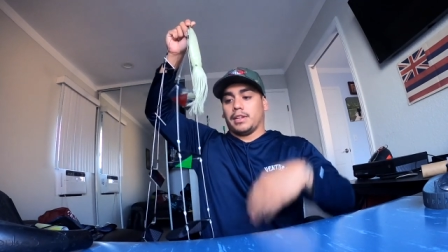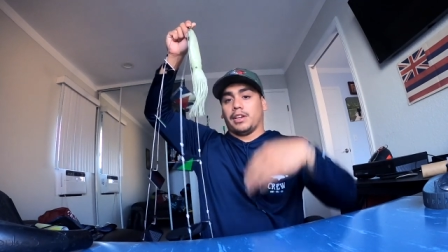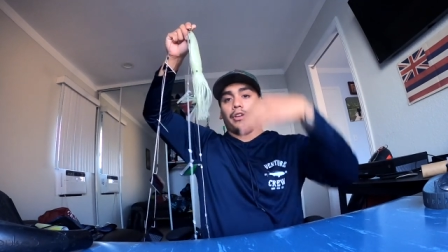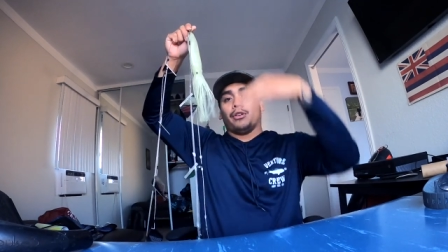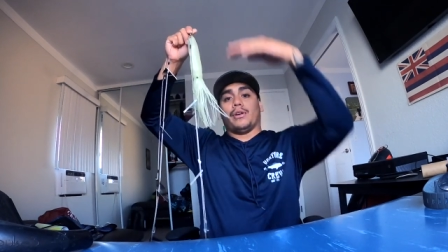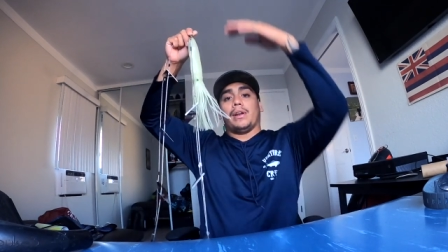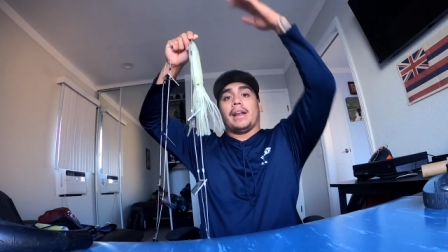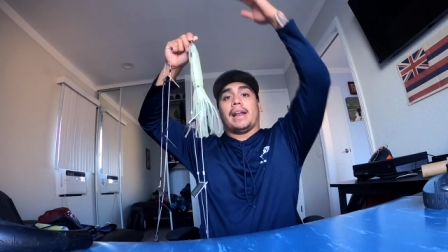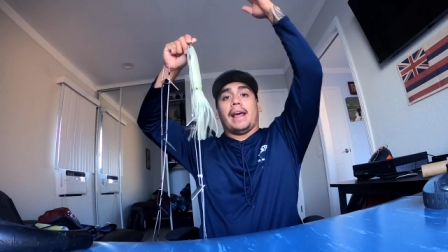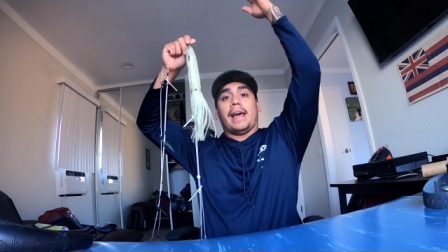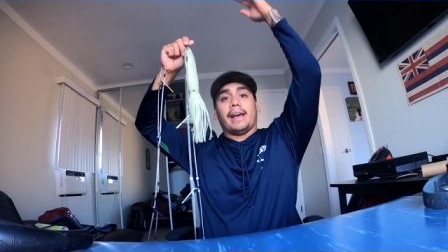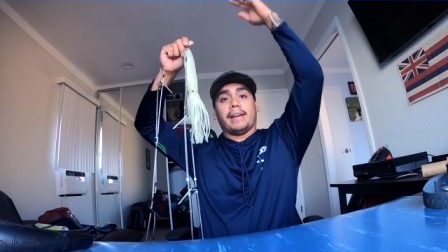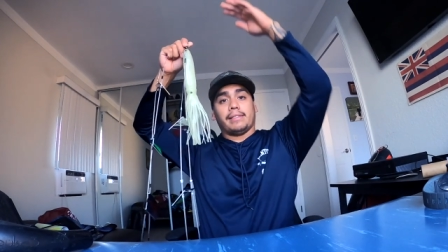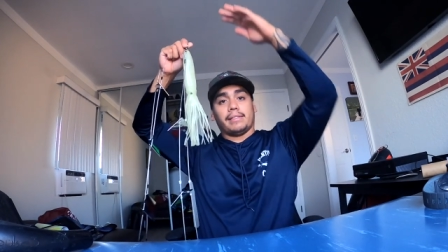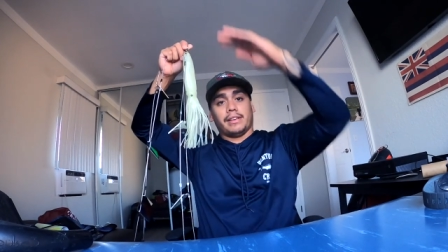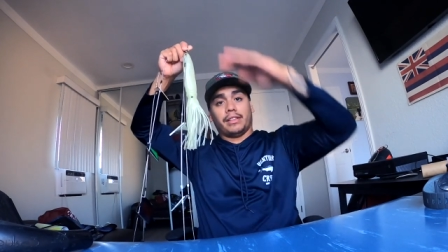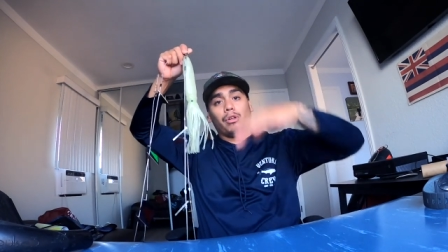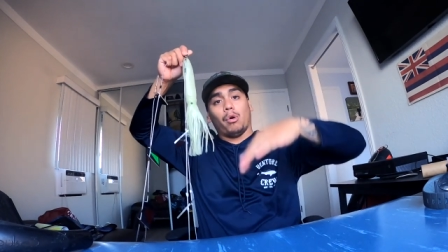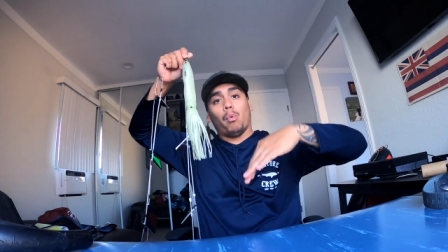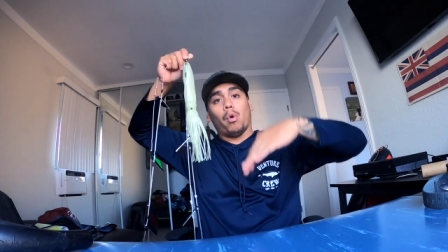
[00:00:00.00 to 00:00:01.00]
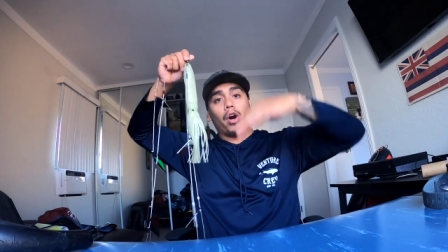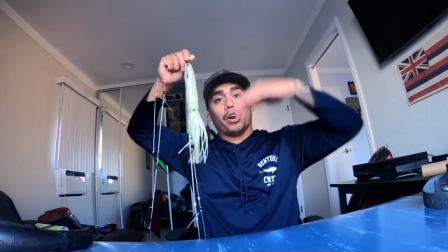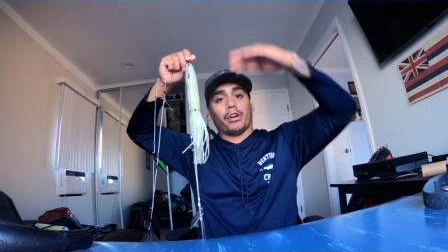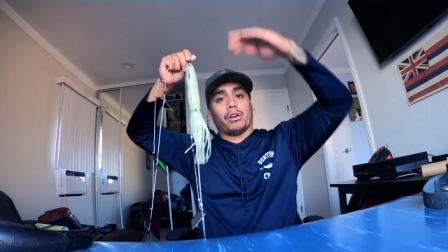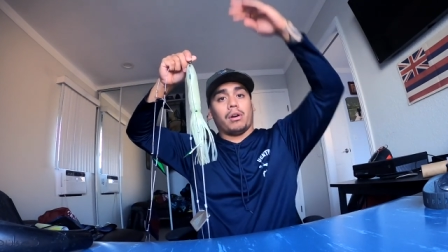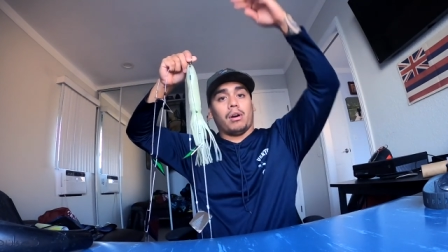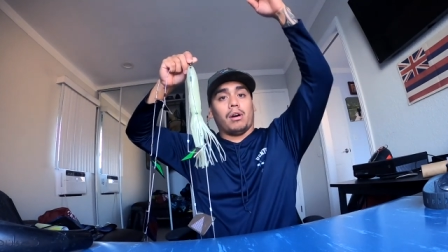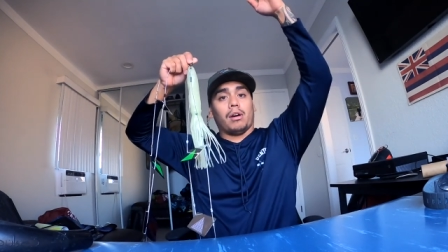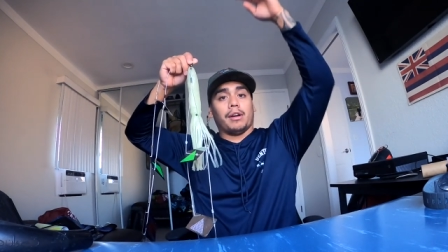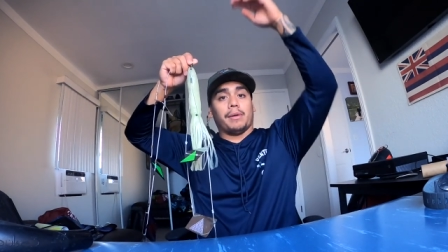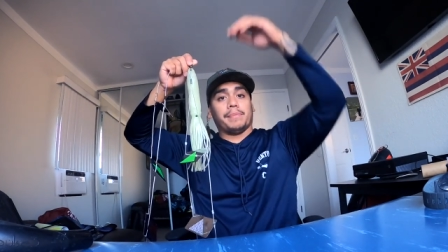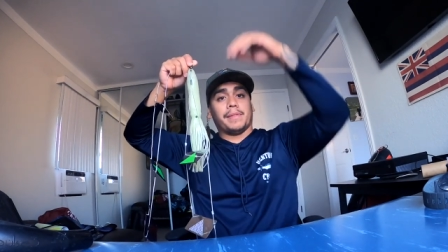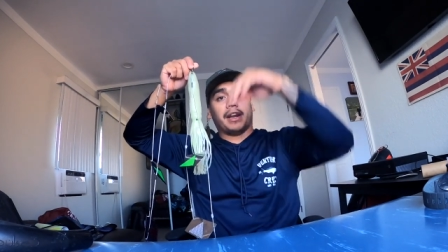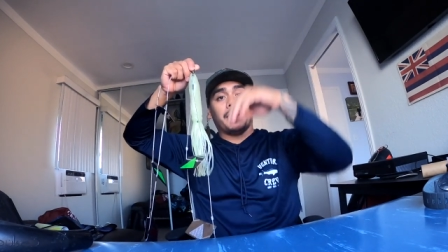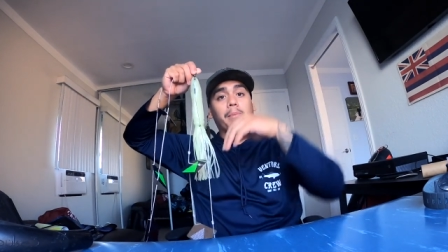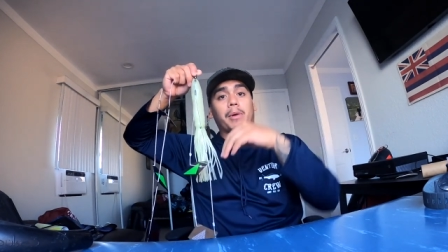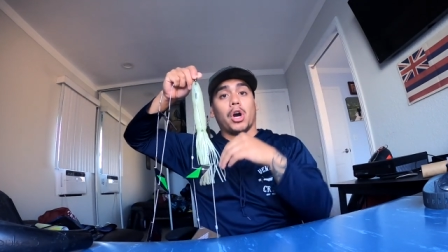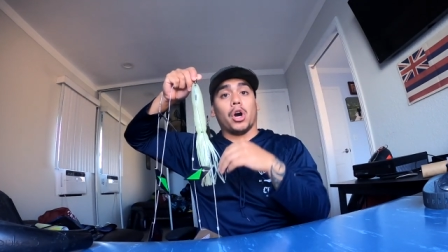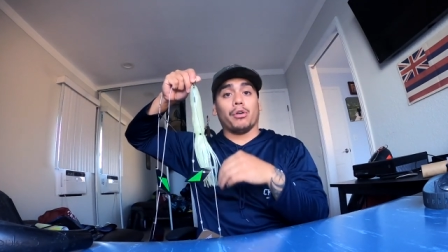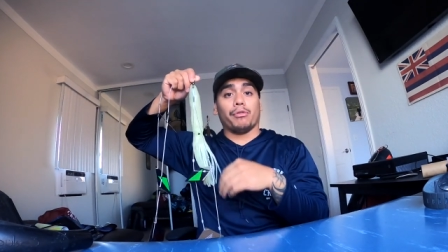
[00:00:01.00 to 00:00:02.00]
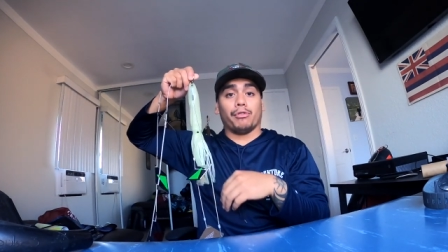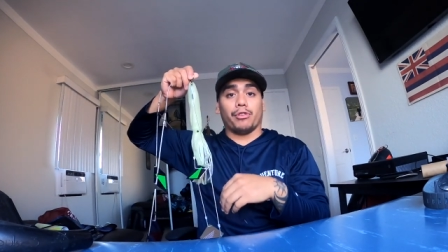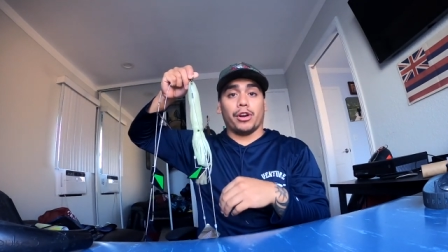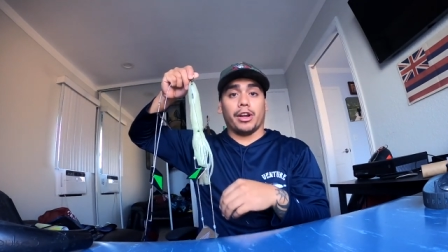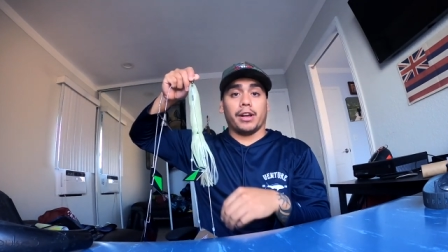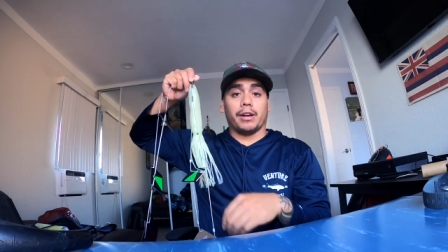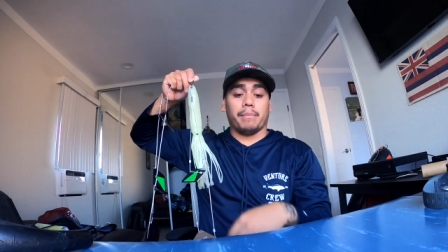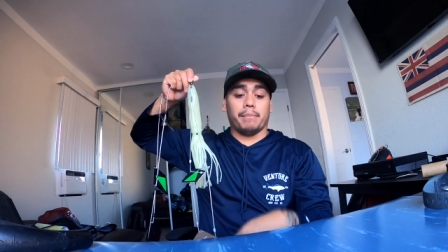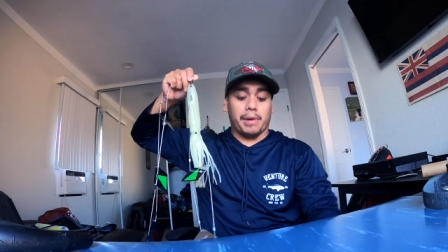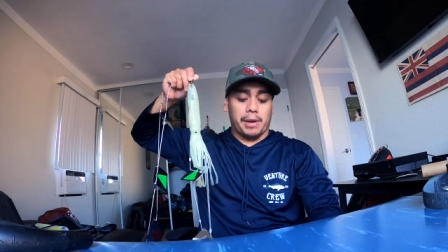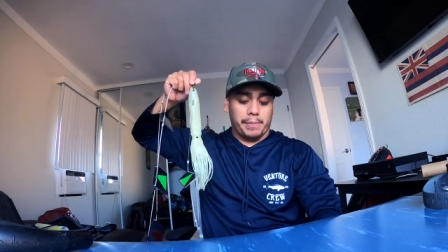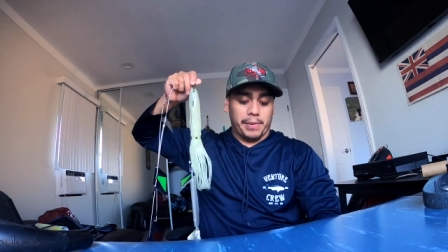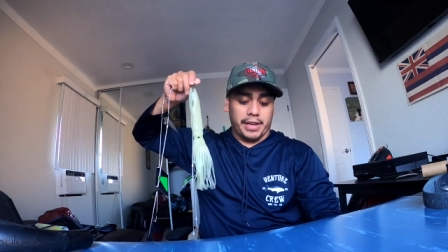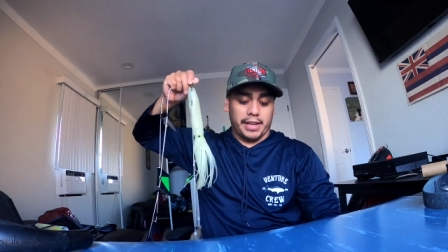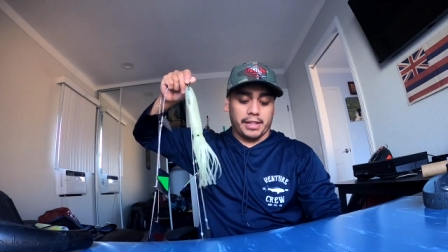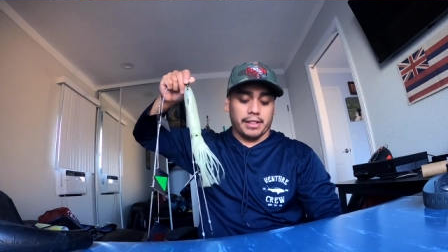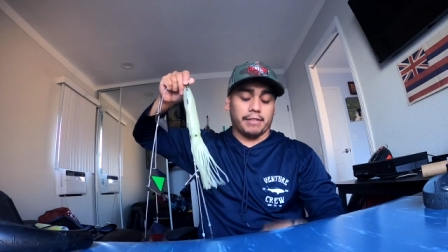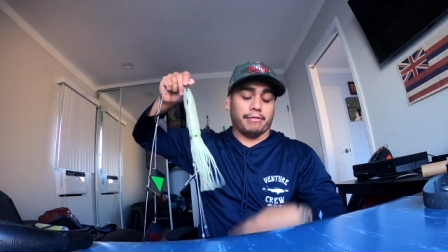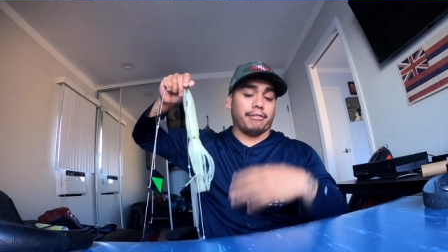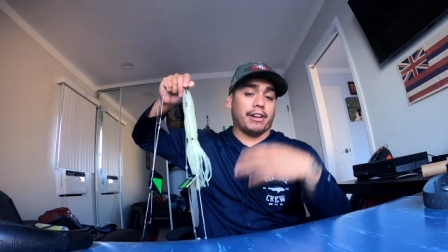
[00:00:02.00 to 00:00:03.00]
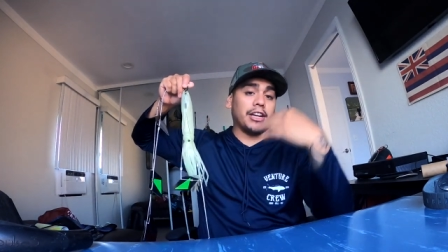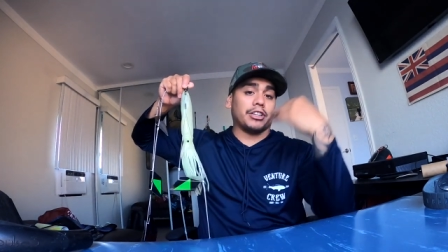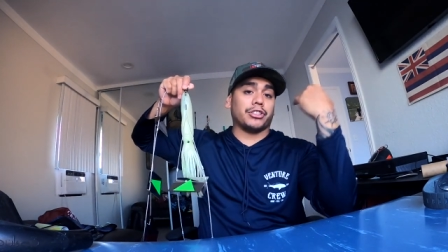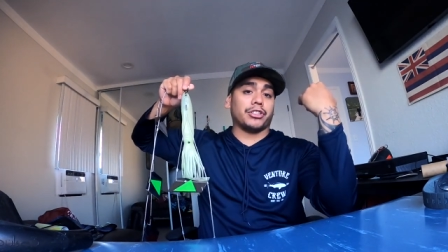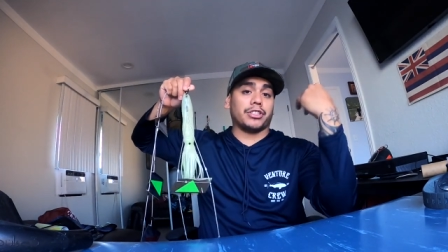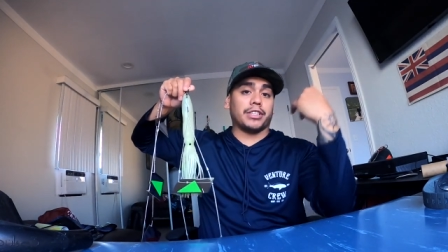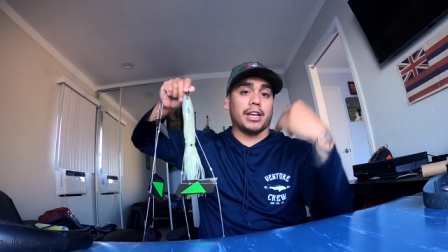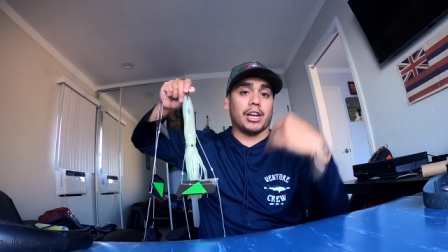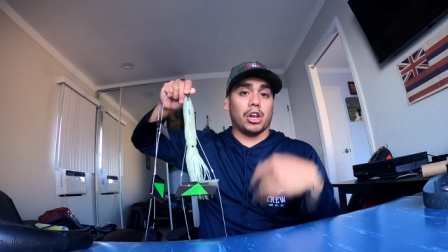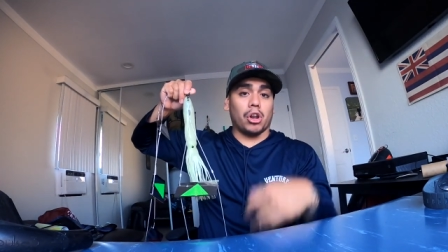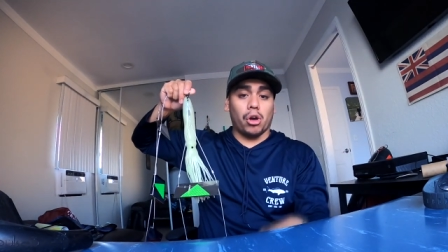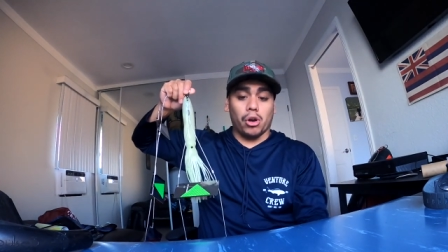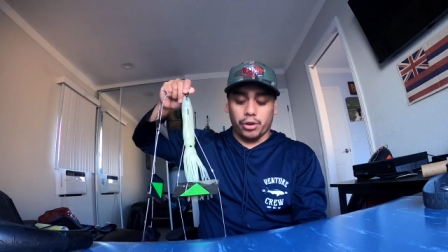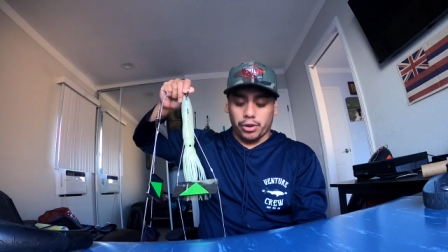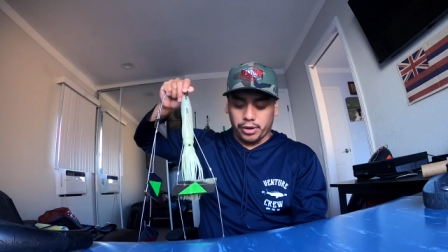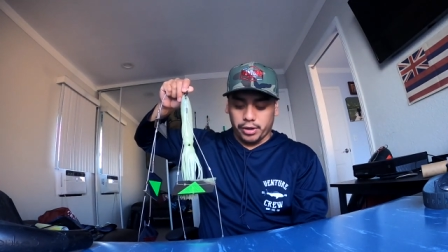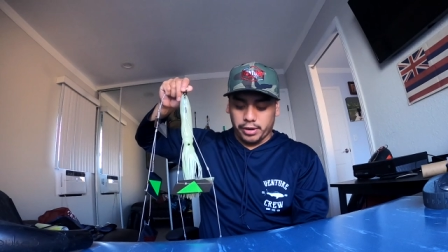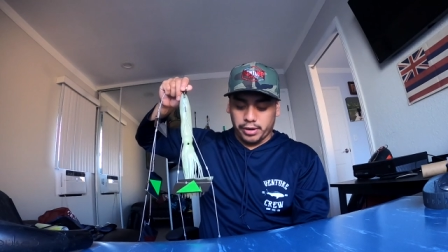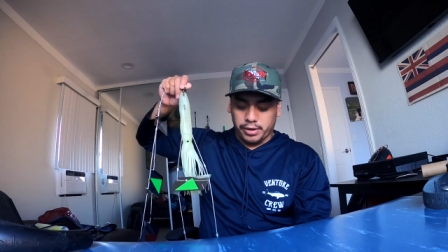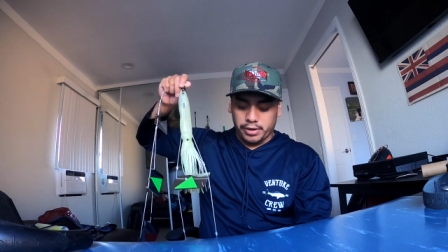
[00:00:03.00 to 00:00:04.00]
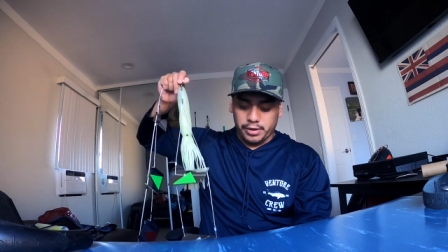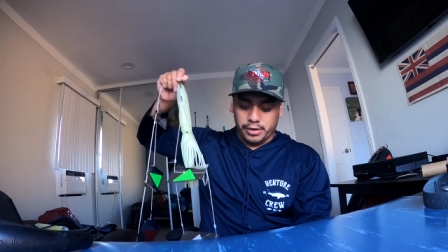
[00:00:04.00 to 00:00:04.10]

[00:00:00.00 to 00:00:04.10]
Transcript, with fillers: you know, length in the water column that I'm covering by making the flasher set longer.